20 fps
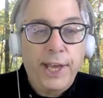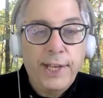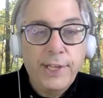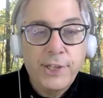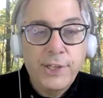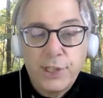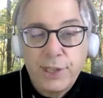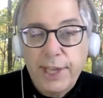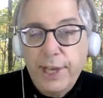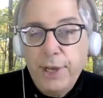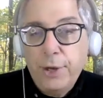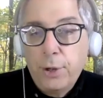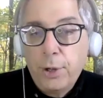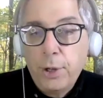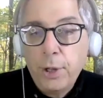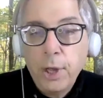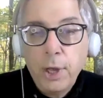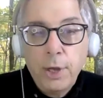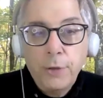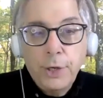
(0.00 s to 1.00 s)
it's
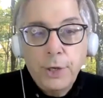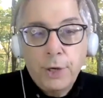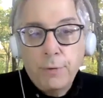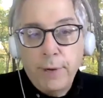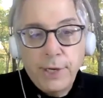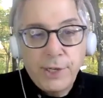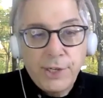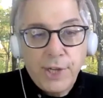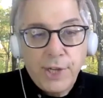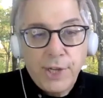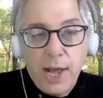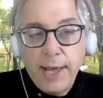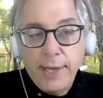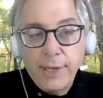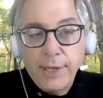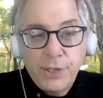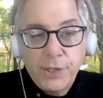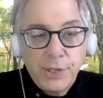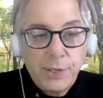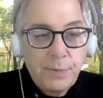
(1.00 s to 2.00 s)
illegal to
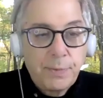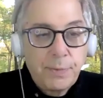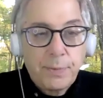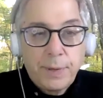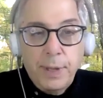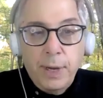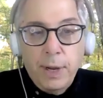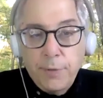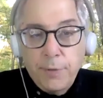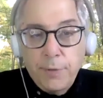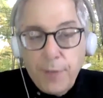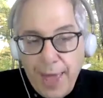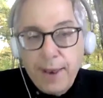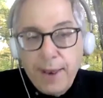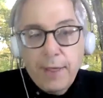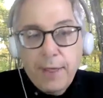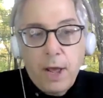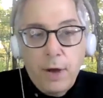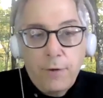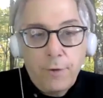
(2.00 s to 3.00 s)
criticize, you know, the head of
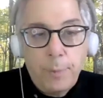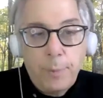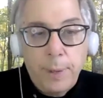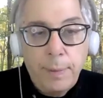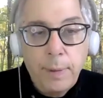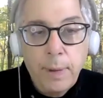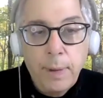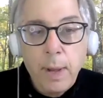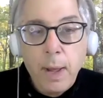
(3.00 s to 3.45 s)
the government.